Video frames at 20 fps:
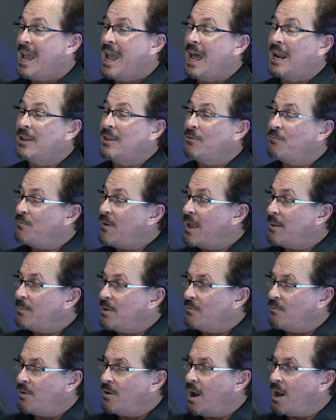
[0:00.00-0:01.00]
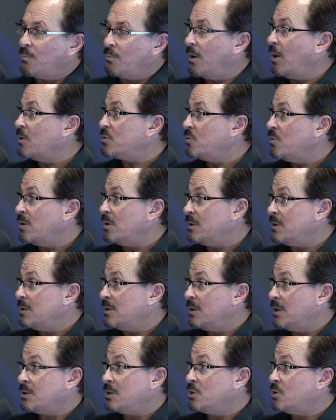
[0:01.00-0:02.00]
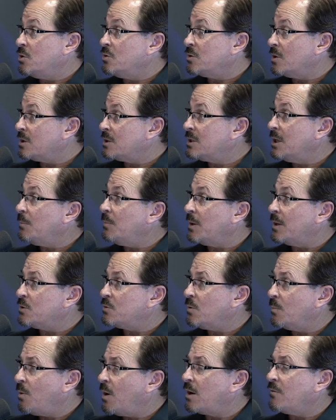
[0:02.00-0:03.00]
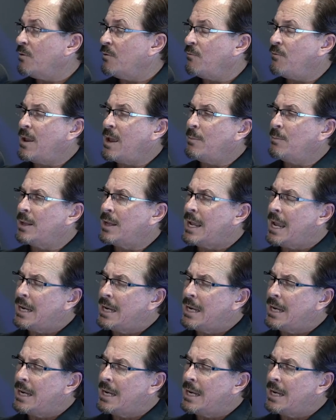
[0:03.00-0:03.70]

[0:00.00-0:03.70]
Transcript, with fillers: And in the family of God, we also don't get to choose our siblings. We're part of a family.